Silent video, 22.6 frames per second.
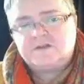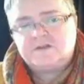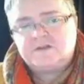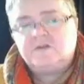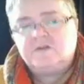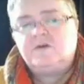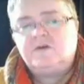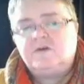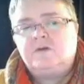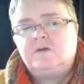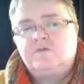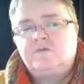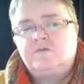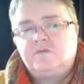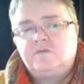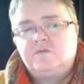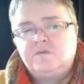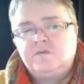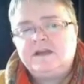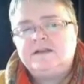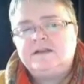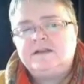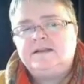So a
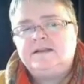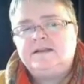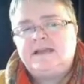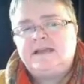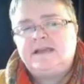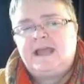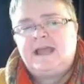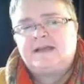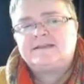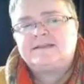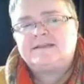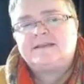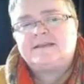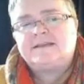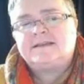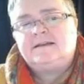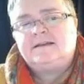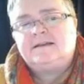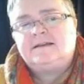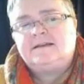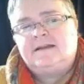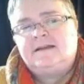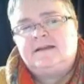really
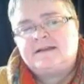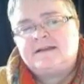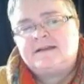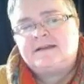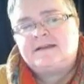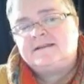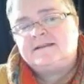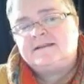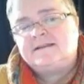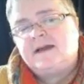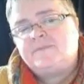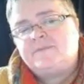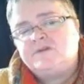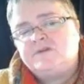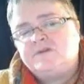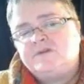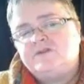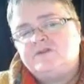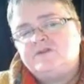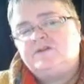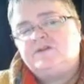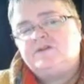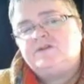excellent
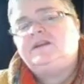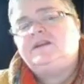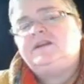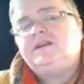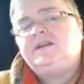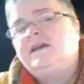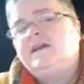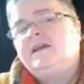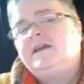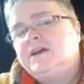opportunity